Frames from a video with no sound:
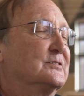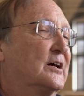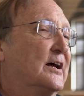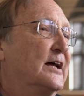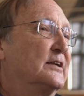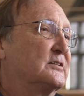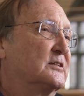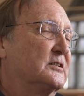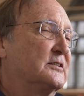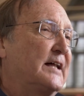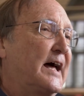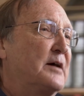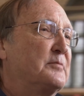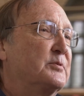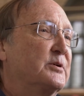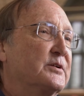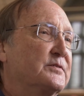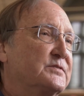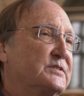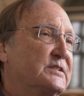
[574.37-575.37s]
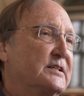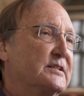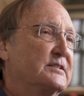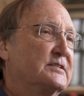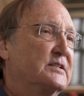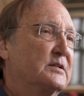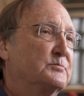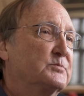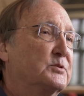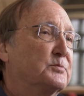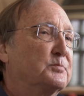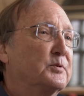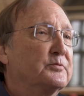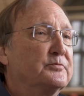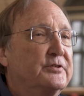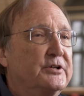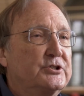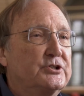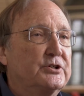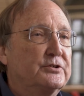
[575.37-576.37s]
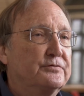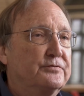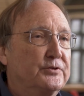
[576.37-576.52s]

and collaborative system to provision